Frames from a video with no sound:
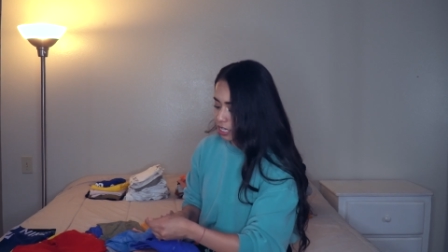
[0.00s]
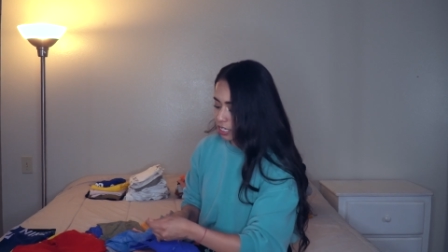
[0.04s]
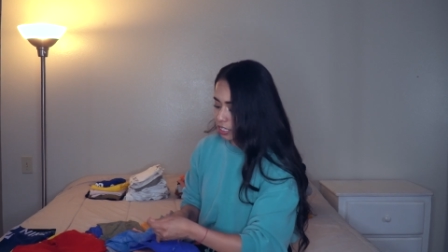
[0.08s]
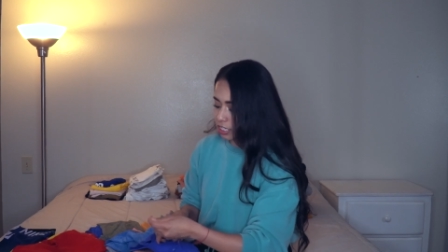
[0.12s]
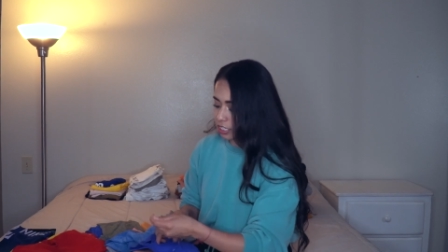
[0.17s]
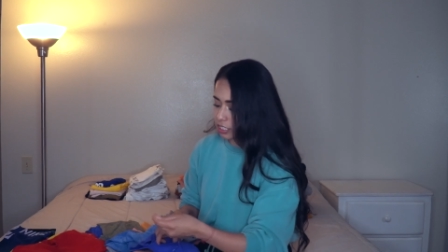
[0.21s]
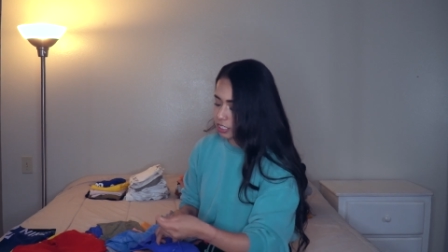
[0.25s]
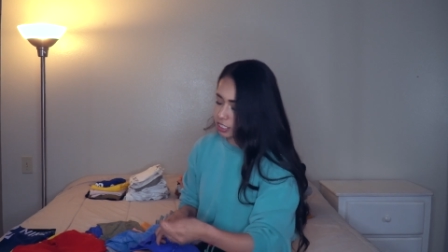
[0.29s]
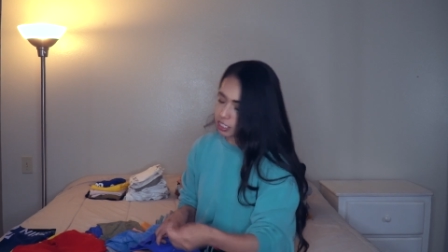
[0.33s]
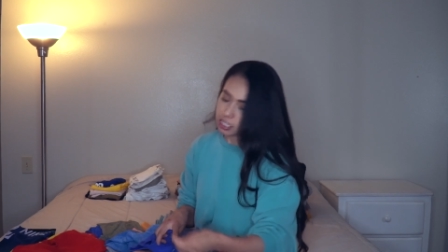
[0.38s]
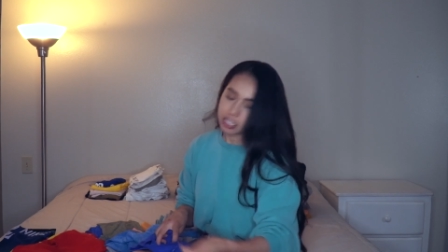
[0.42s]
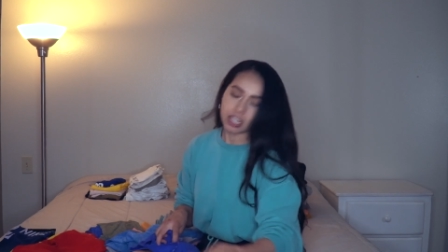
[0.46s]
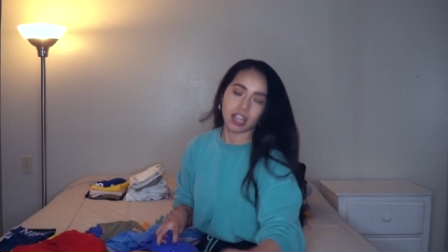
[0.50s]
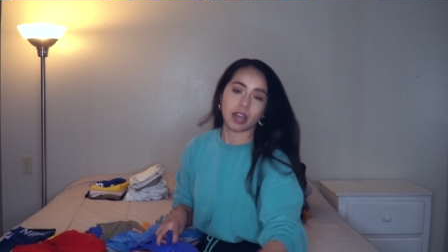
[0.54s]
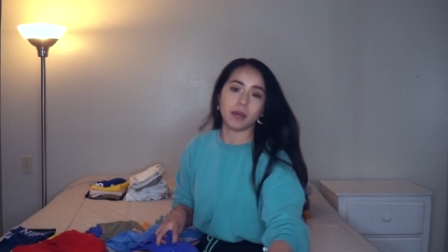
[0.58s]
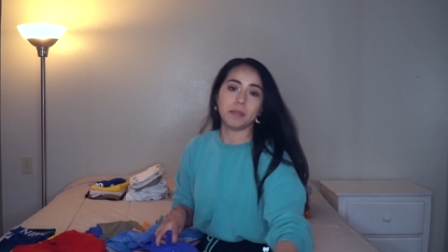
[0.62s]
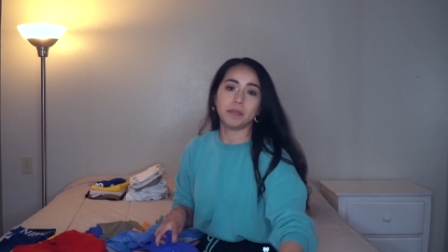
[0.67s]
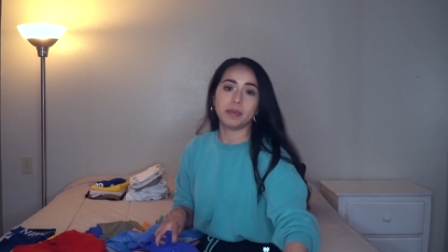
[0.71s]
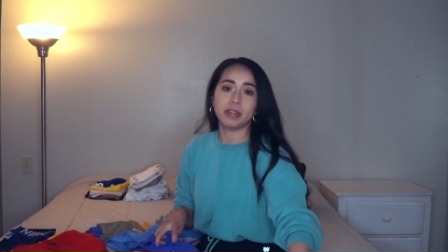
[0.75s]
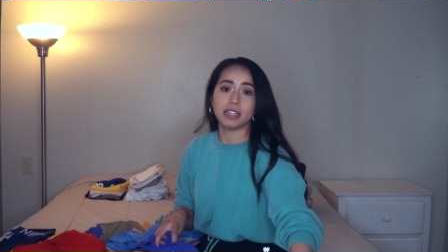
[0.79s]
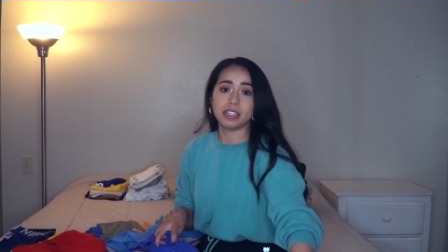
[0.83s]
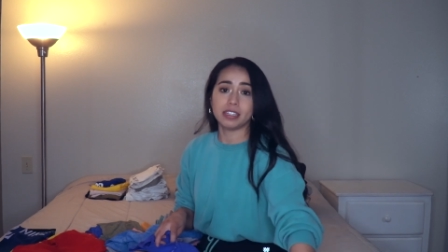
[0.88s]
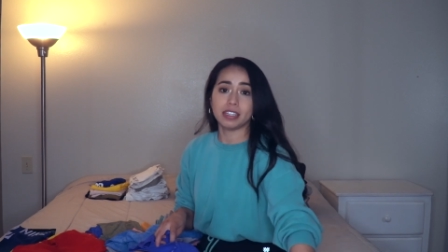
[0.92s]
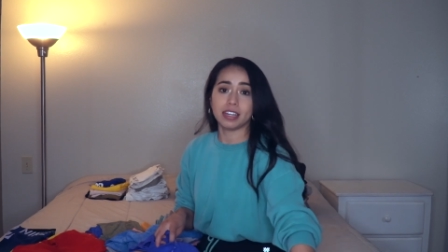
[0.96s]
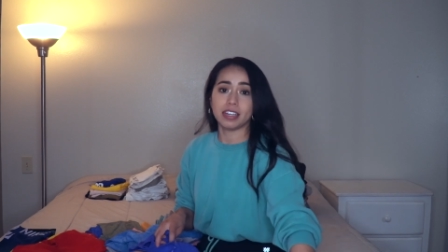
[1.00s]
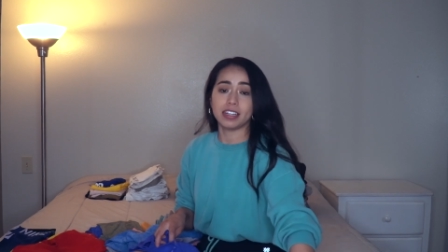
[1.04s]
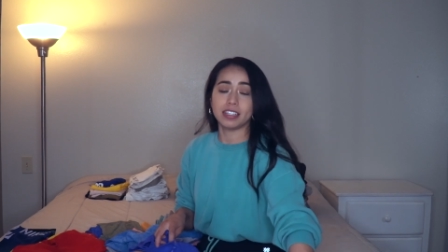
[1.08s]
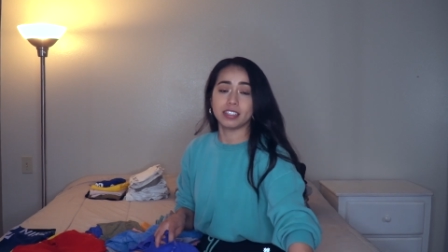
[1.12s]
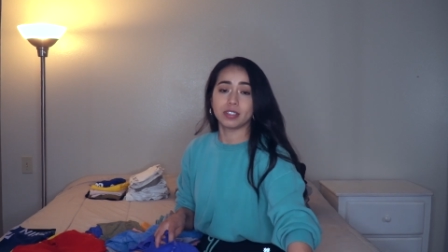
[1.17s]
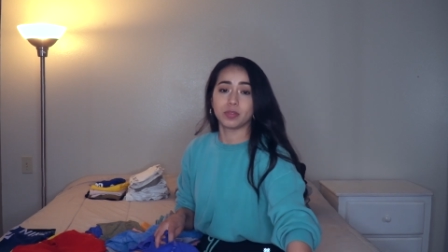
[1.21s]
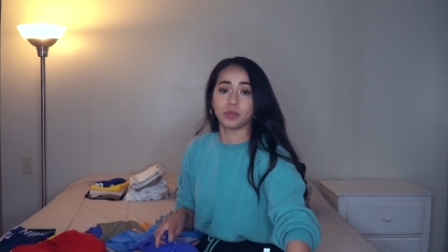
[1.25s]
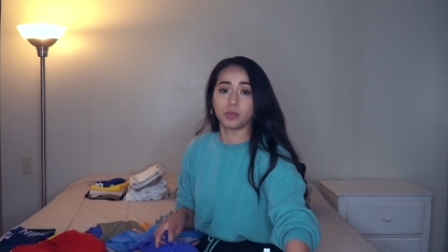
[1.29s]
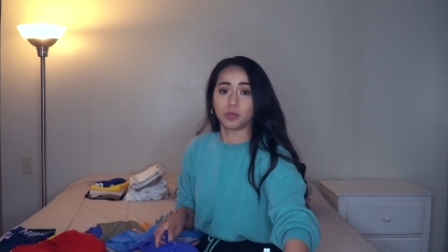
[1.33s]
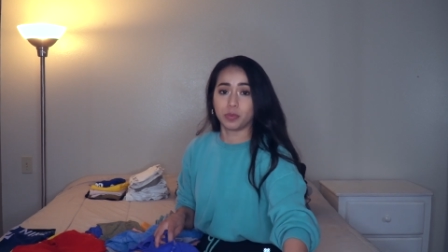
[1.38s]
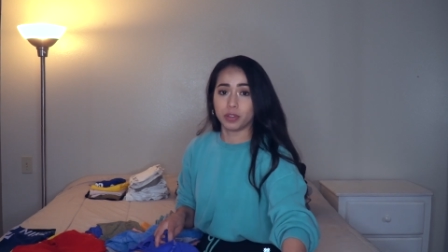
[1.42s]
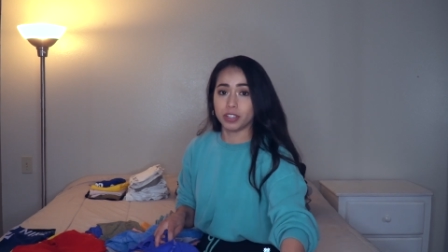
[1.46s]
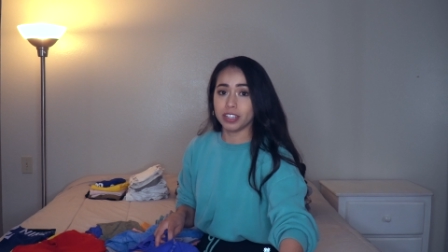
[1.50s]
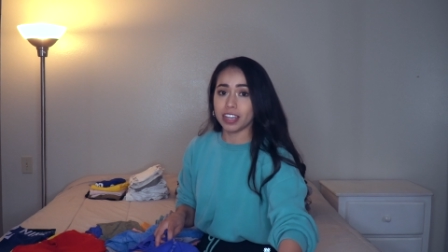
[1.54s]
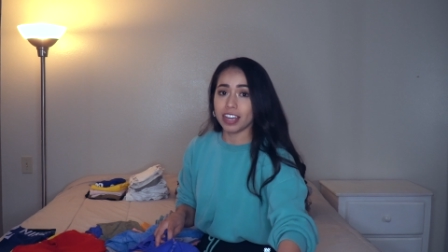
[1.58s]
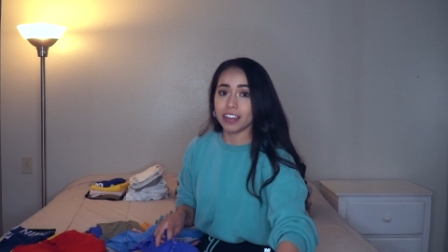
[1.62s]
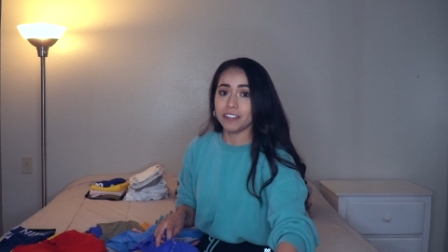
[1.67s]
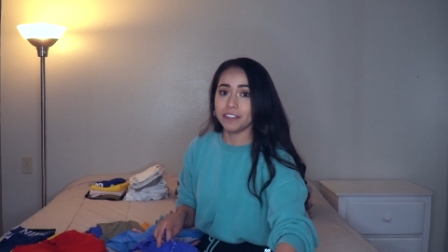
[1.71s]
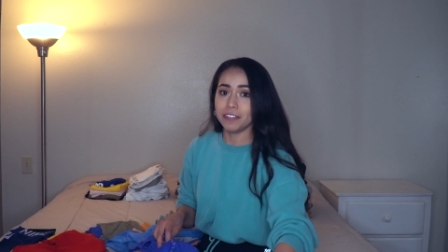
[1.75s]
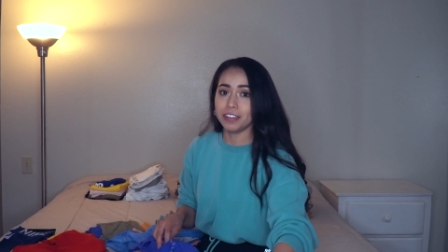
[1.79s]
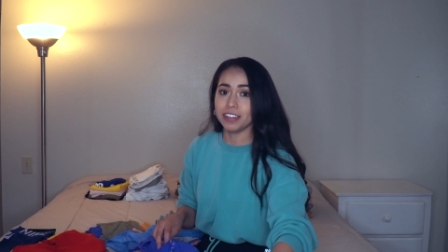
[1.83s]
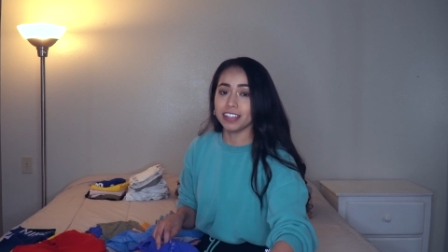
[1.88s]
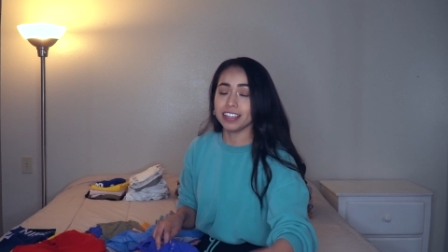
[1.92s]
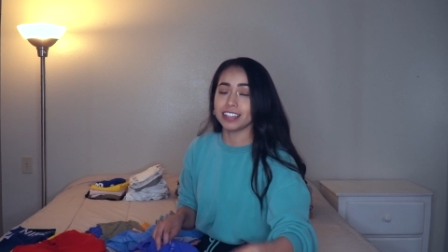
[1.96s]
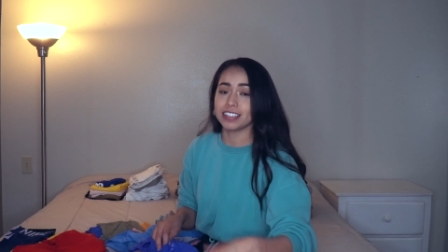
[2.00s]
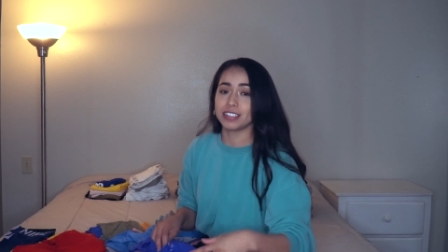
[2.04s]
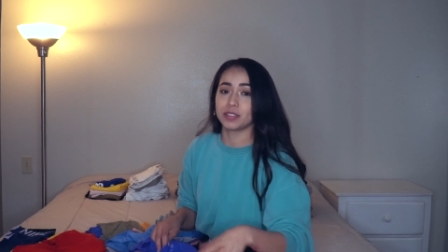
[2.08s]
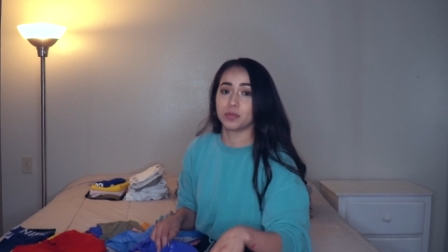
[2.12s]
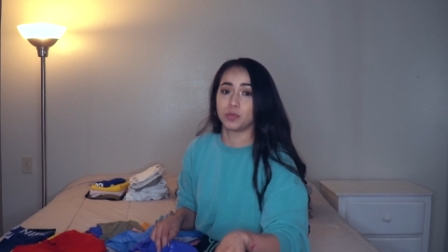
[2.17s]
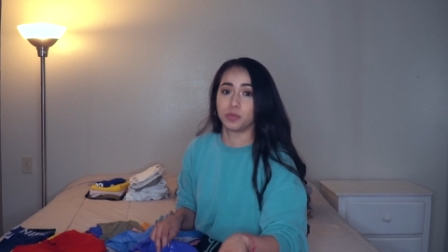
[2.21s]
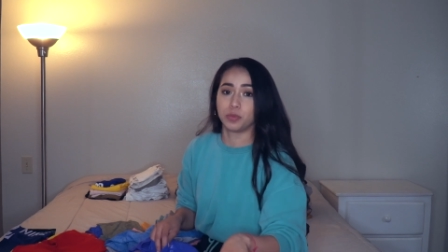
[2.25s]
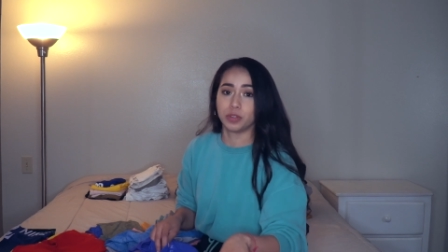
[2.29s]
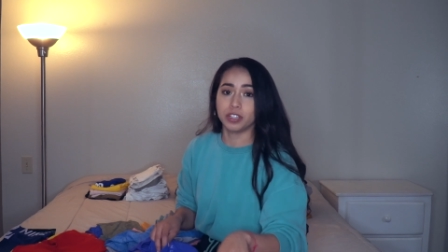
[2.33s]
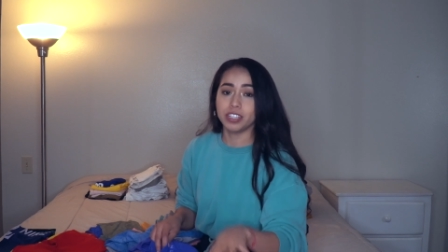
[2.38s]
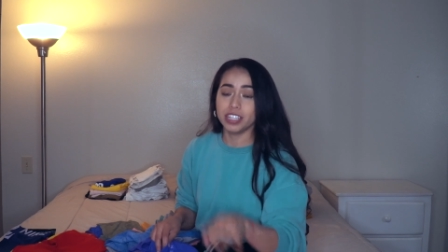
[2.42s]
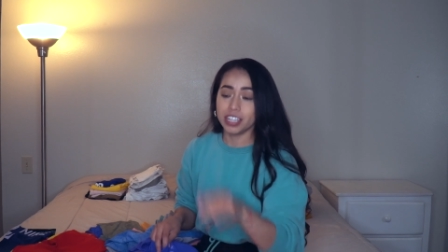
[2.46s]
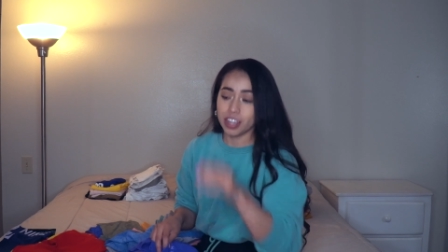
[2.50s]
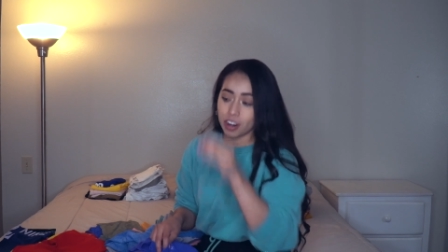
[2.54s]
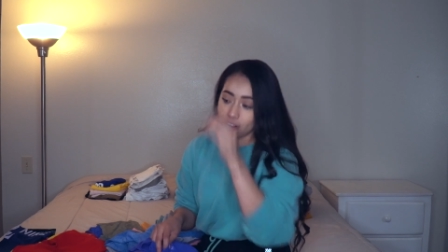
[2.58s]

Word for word: it's a company that is really, I feel like it's really